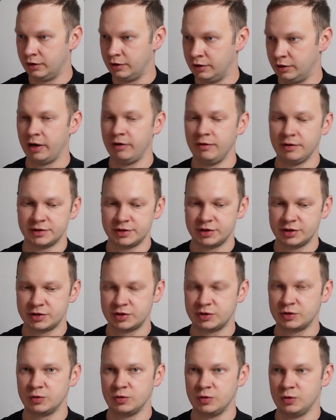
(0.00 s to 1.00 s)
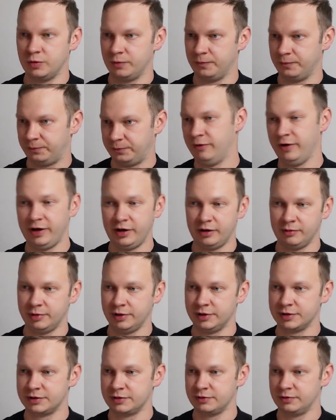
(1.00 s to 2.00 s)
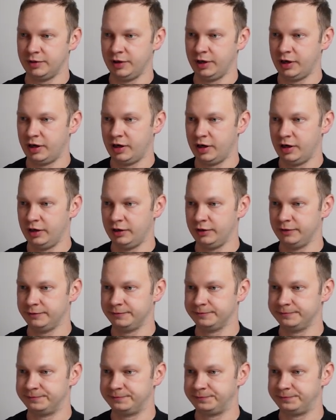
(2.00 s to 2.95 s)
Having these two variables, we can